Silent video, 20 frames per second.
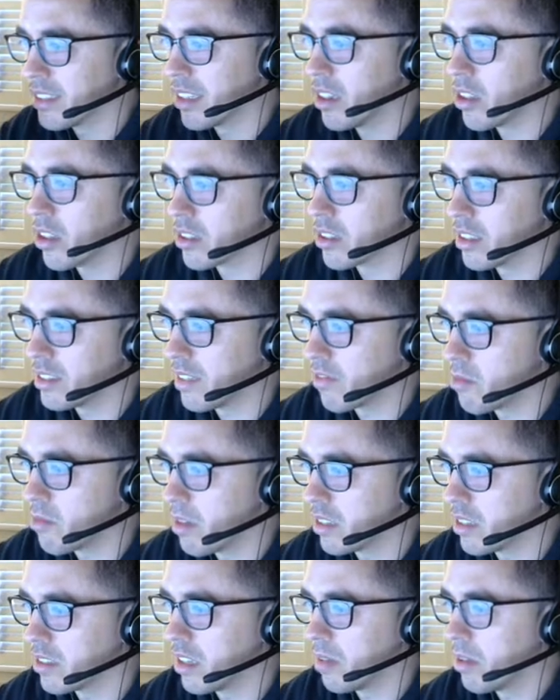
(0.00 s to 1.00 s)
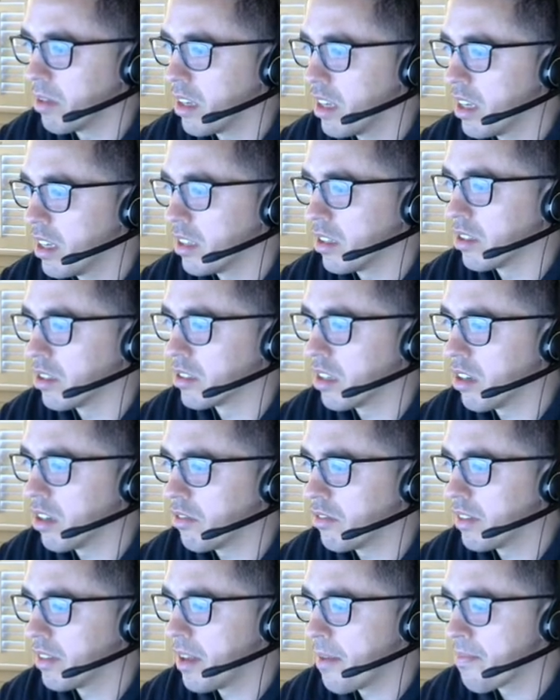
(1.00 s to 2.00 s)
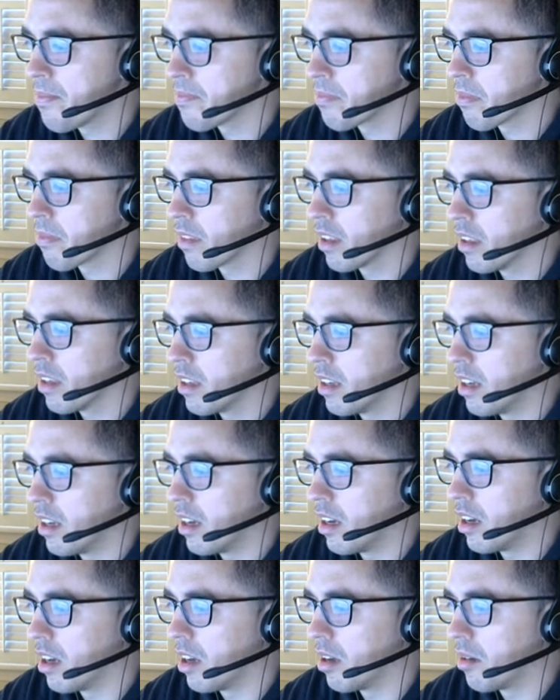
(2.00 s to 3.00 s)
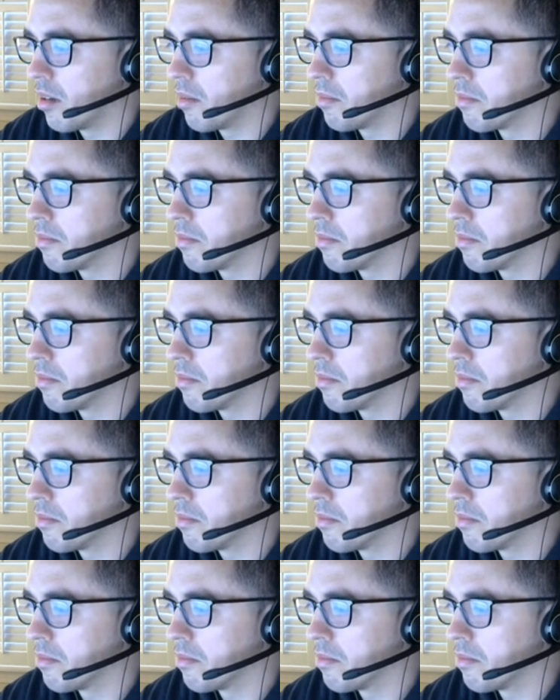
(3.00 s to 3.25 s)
look this information up yourself. Oh,